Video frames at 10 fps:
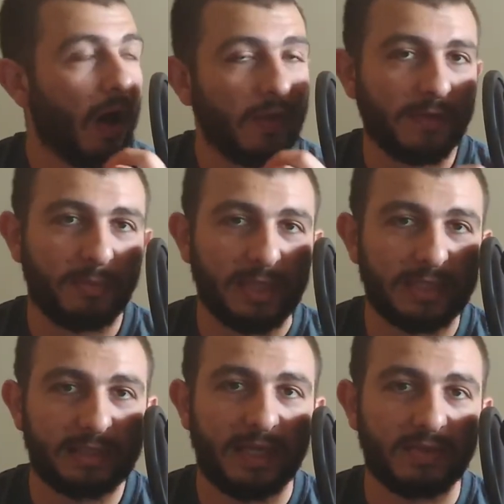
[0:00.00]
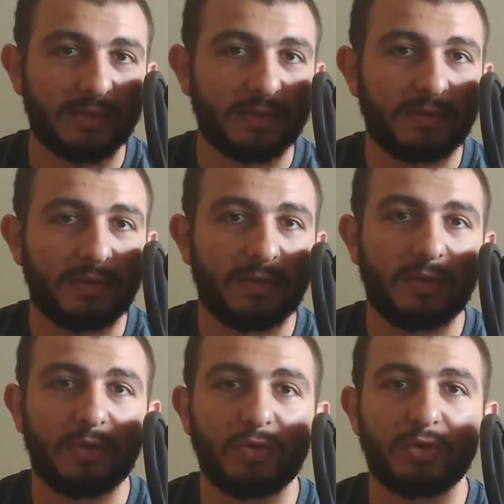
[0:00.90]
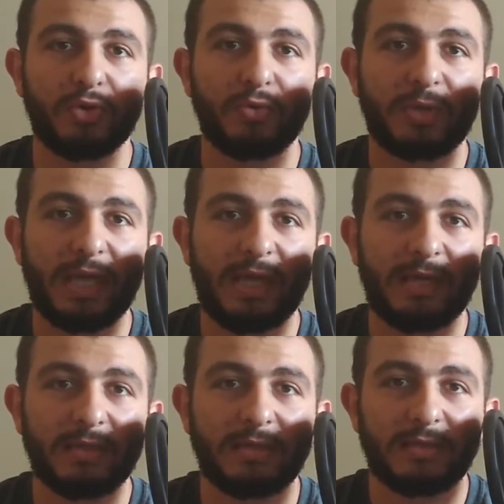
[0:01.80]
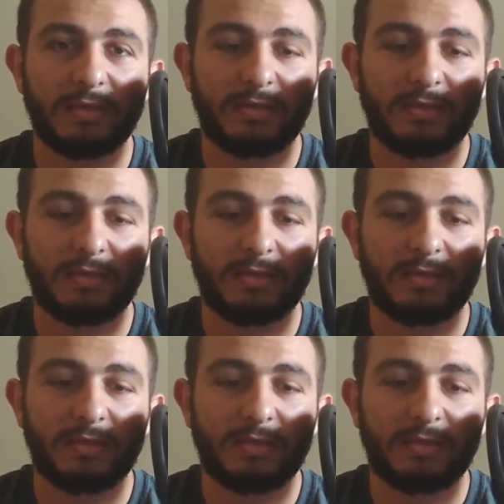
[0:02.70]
On the PlayStation, you can